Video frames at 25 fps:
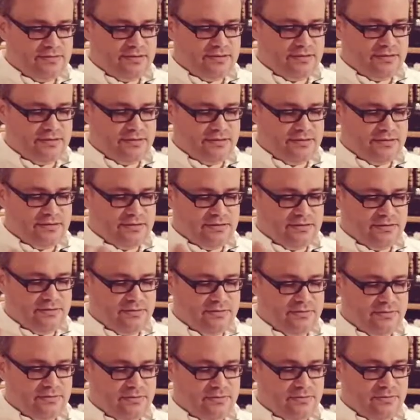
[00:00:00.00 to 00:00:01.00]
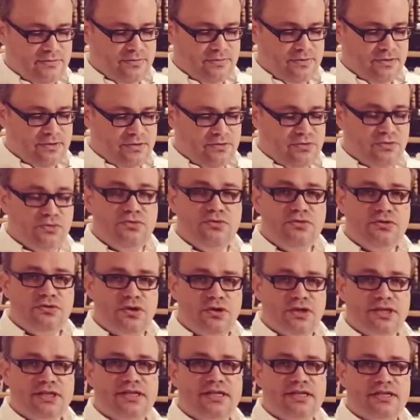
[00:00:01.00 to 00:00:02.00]
you do
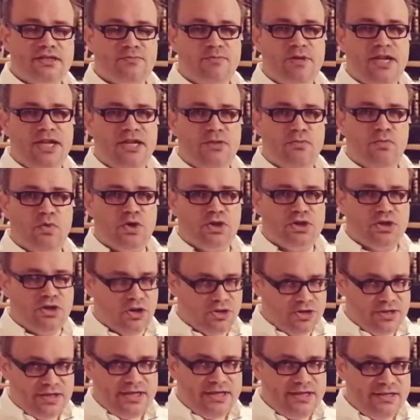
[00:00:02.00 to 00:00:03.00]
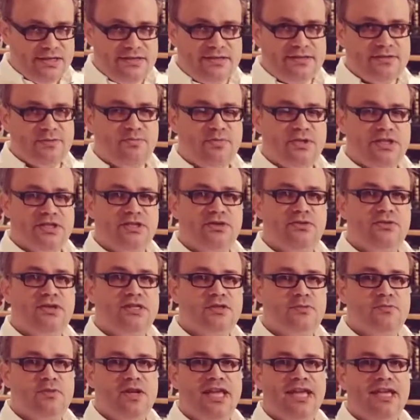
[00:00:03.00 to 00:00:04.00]
not explain what God is, but you
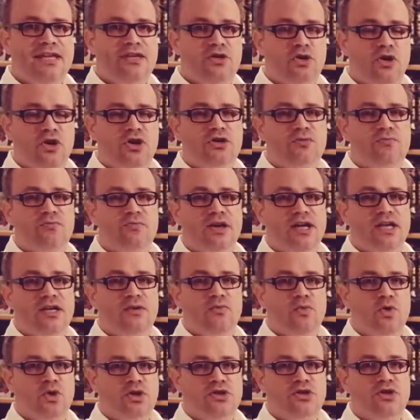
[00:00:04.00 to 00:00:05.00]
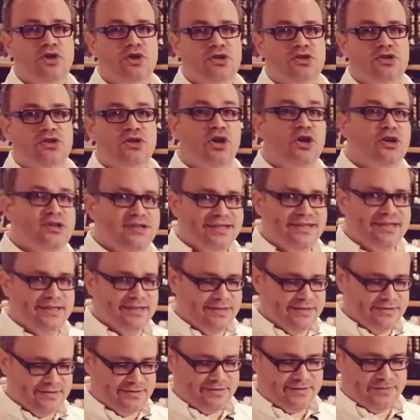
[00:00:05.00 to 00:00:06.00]
explain God by what God not
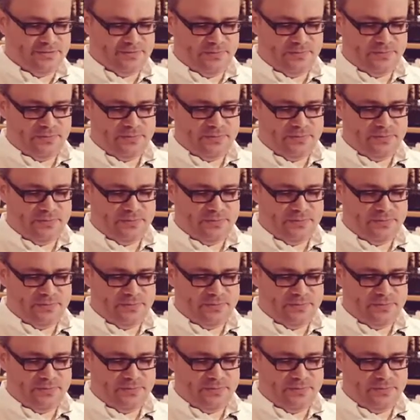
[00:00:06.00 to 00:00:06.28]
is.